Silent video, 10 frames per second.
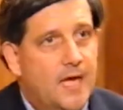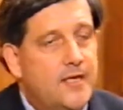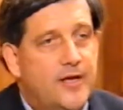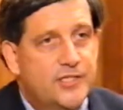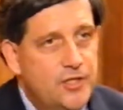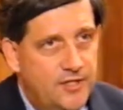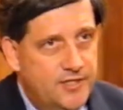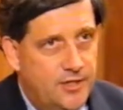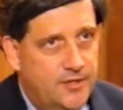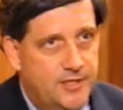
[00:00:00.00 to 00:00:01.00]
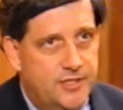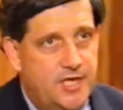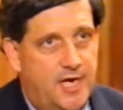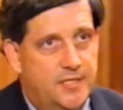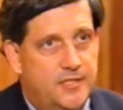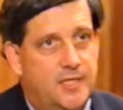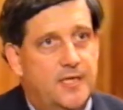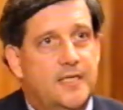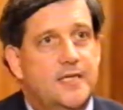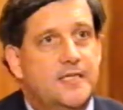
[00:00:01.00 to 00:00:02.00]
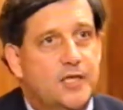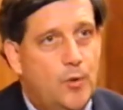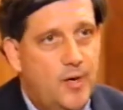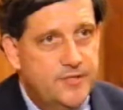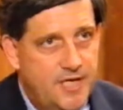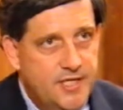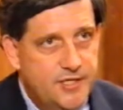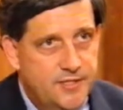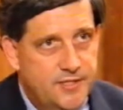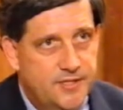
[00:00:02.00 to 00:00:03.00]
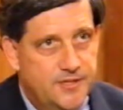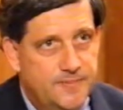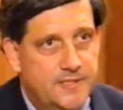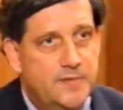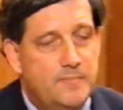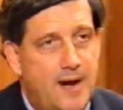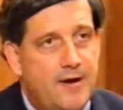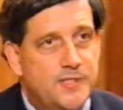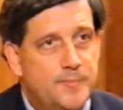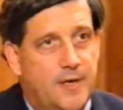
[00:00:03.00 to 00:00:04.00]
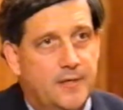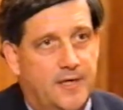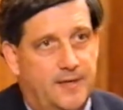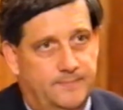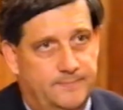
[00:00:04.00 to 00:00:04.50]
No, it's not a stock exchange. It is a quotation system. It's a marriage broker.